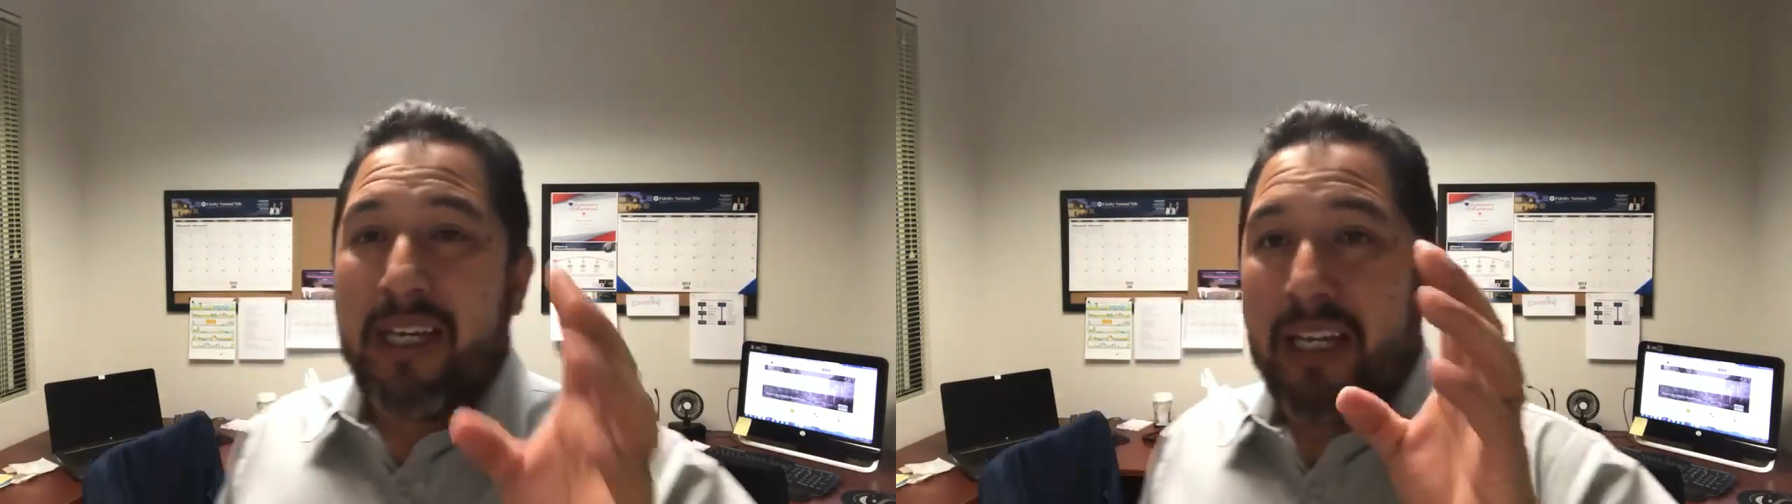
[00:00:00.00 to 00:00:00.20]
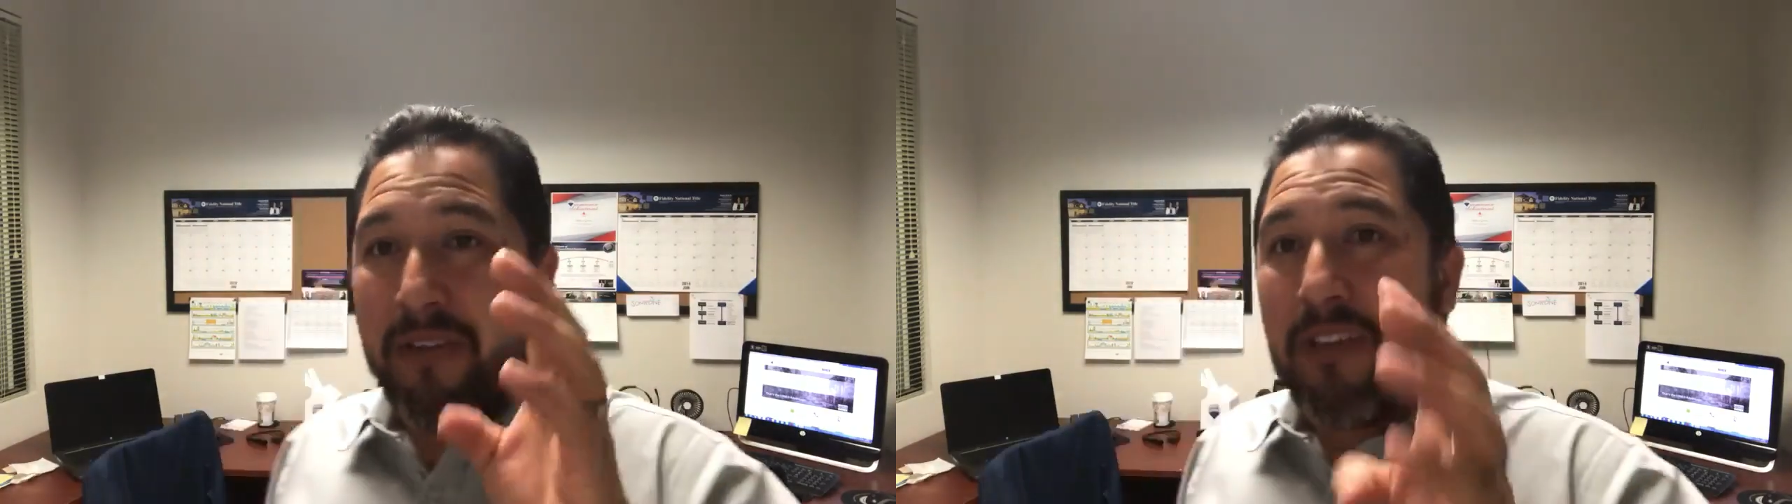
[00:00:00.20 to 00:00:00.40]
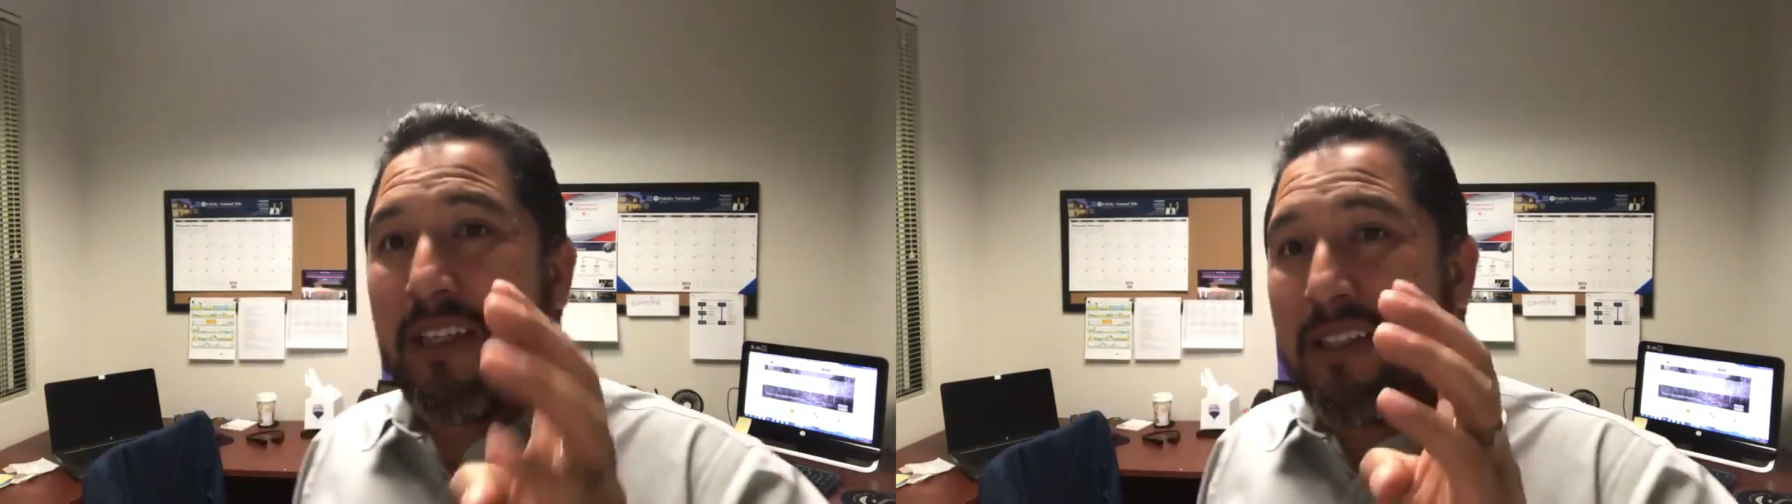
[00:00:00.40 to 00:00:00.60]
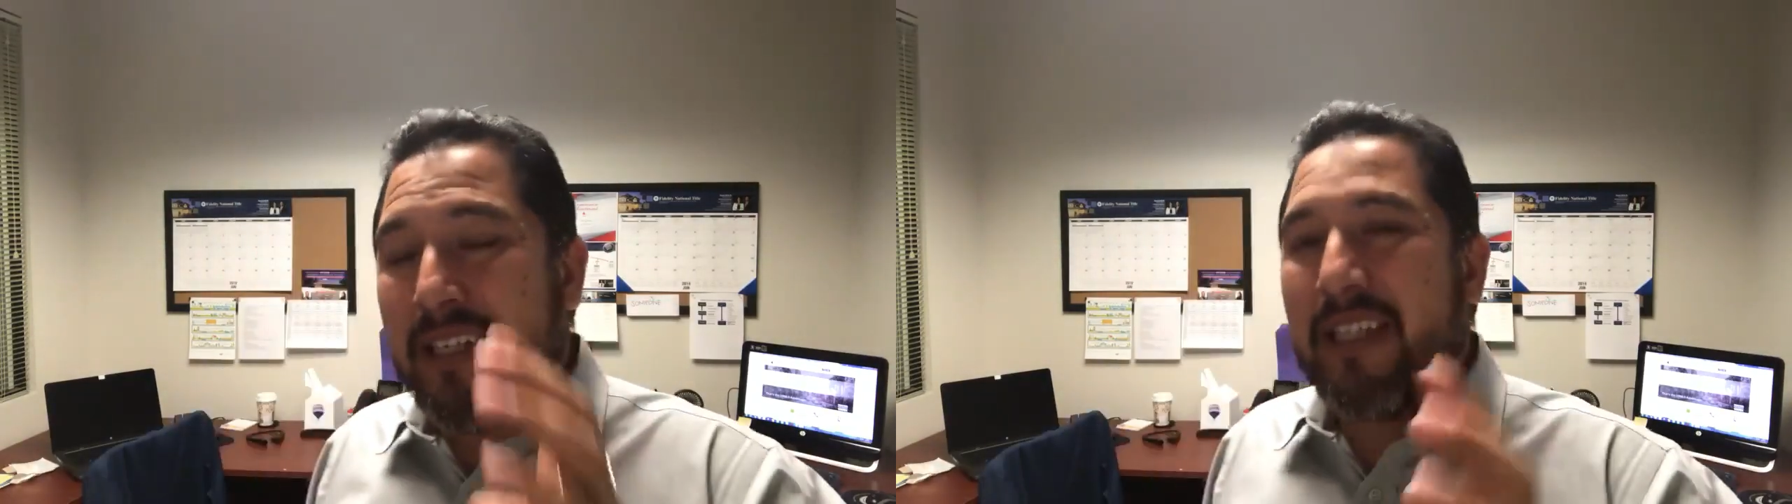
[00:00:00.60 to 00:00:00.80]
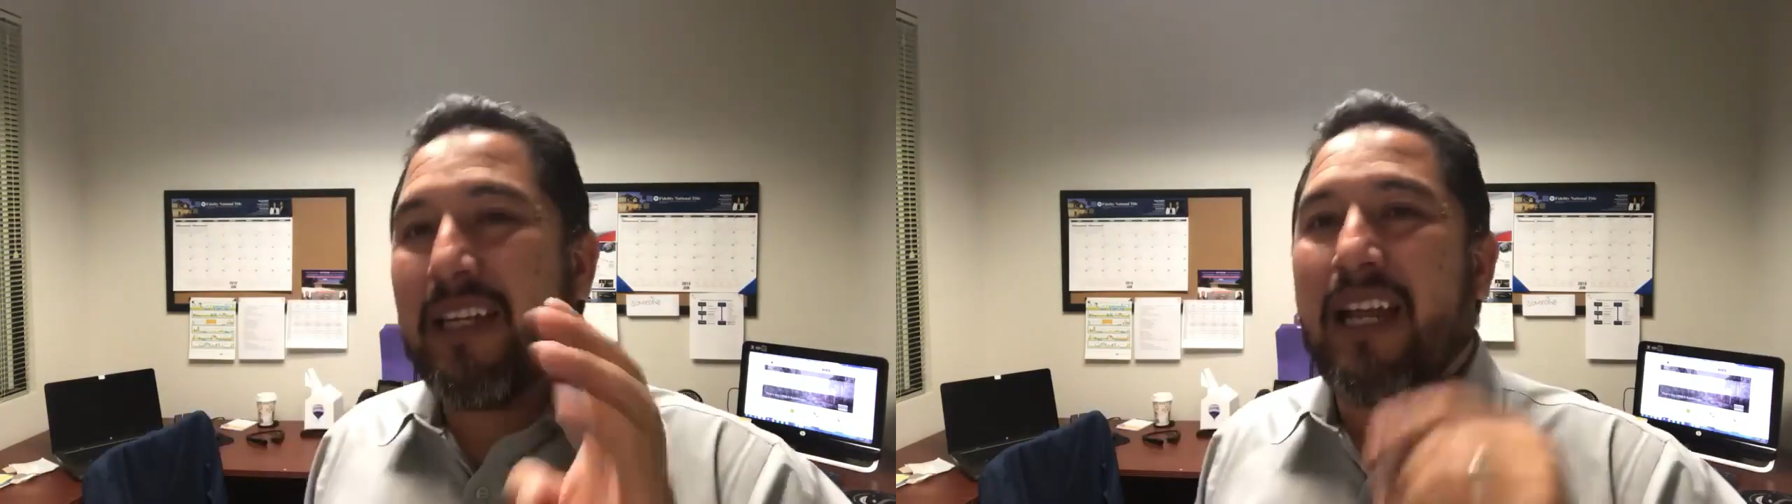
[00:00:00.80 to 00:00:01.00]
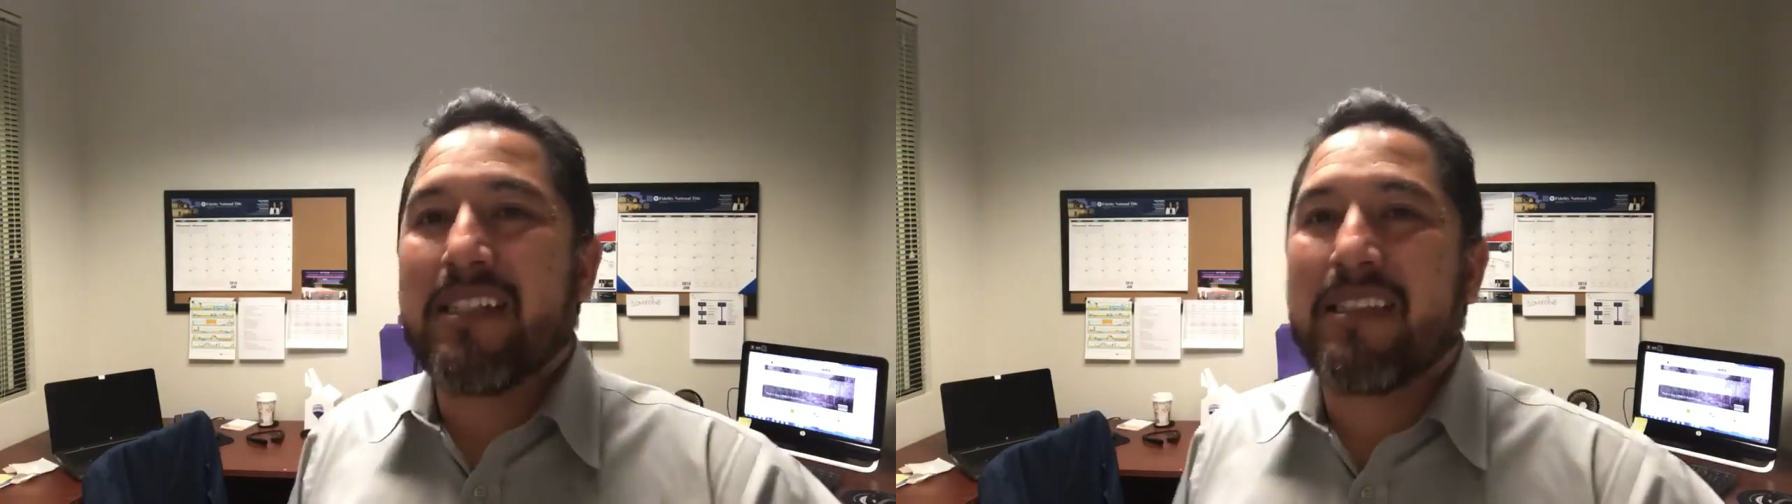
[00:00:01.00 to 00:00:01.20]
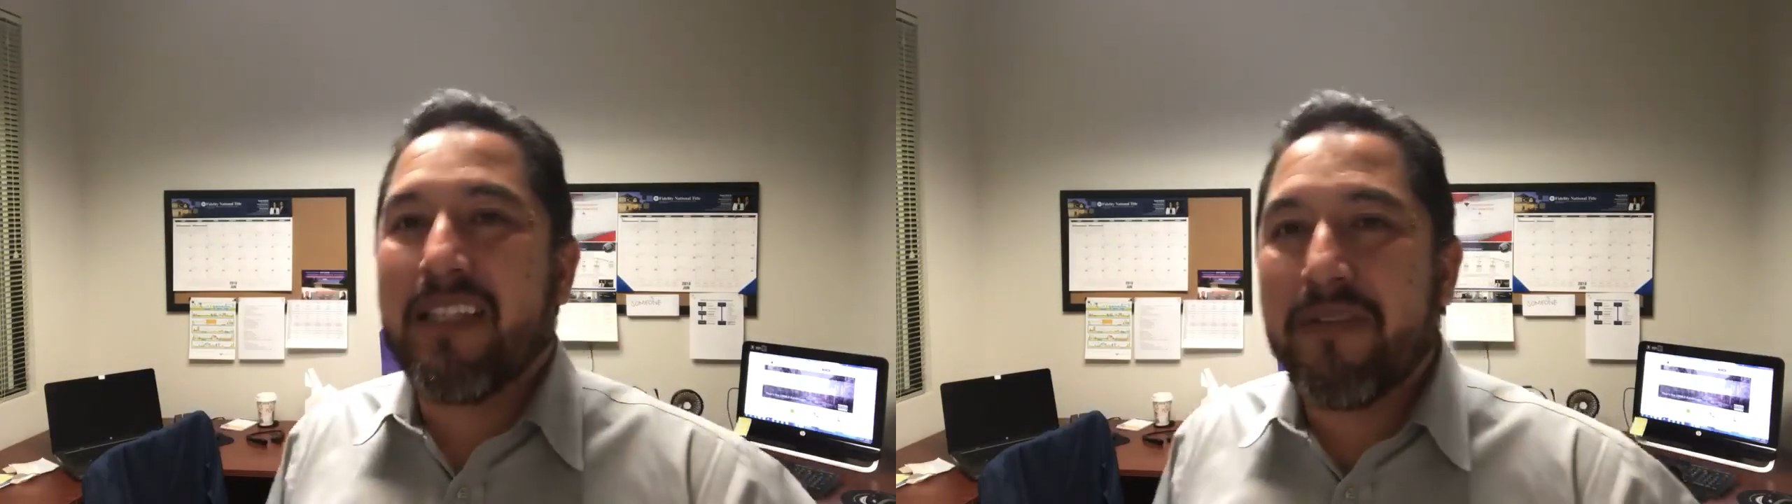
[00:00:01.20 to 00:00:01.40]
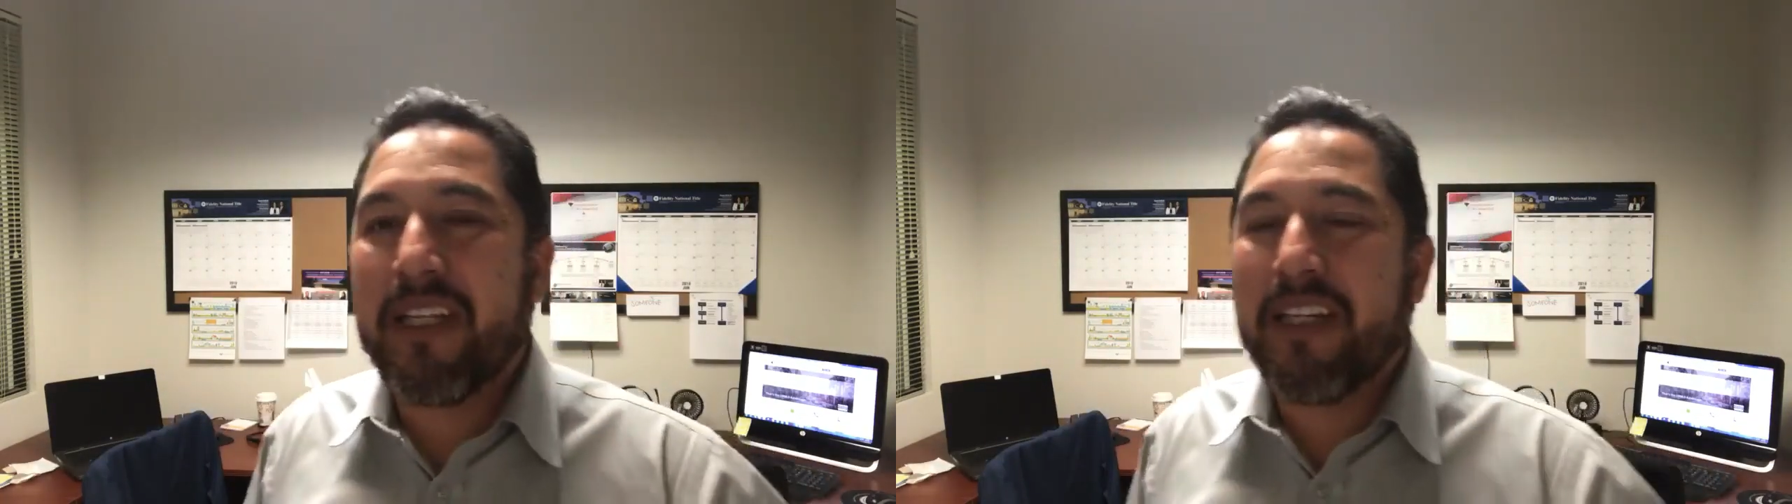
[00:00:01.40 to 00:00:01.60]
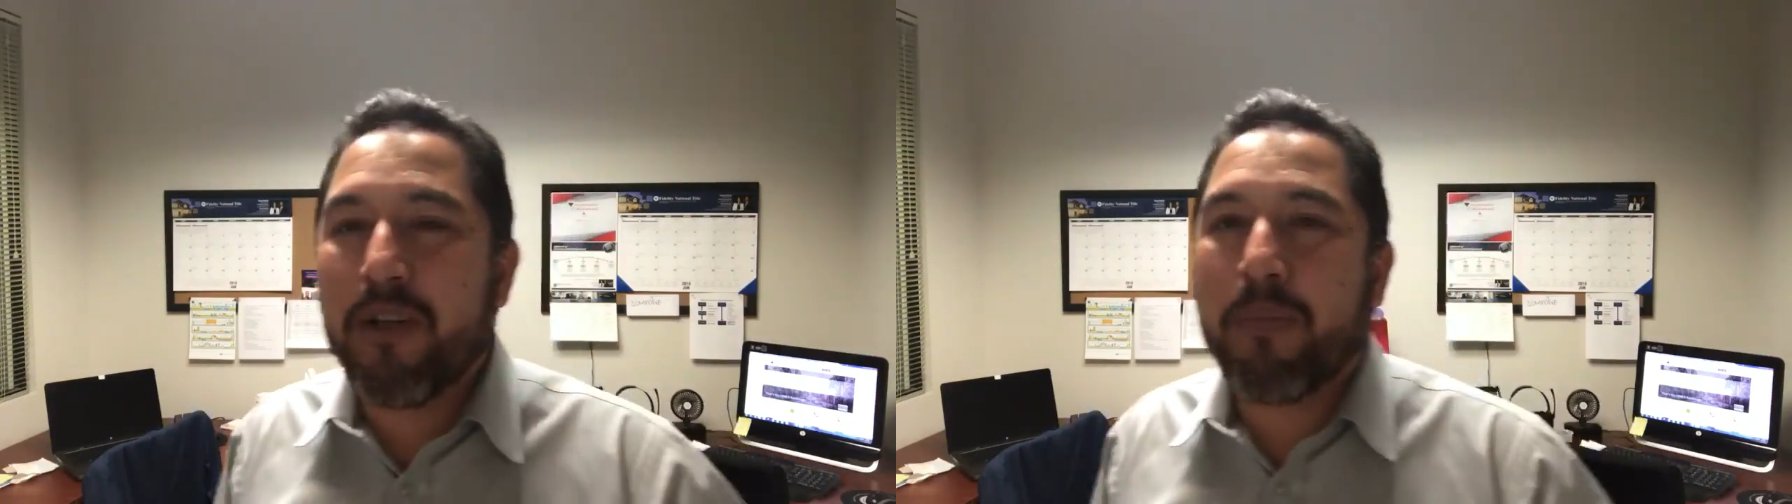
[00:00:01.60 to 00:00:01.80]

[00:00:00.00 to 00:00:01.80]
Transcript: If the tenant has lived in your